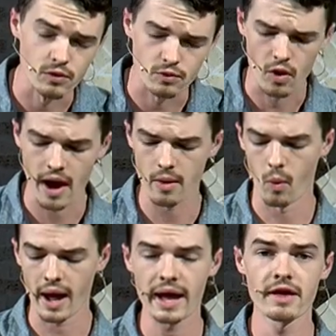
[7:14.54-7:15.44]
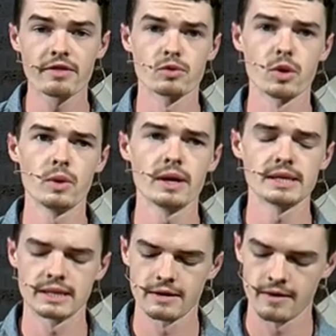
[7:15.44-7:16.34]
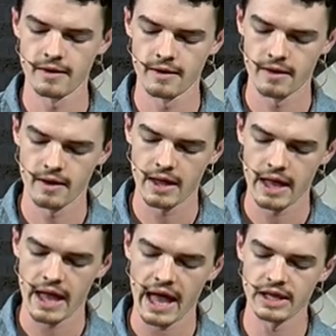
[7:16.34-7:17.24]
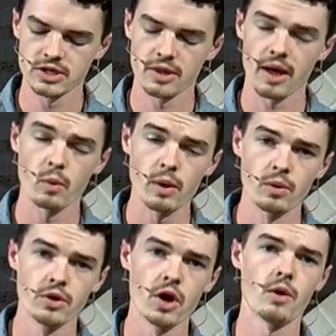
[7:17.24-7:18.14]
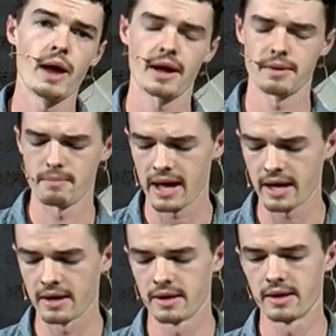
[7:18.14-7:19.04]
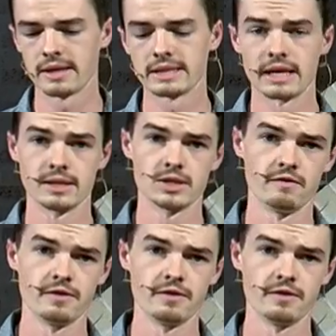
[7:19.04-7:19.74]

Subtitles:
a right way through it and so that we will know how to make sense of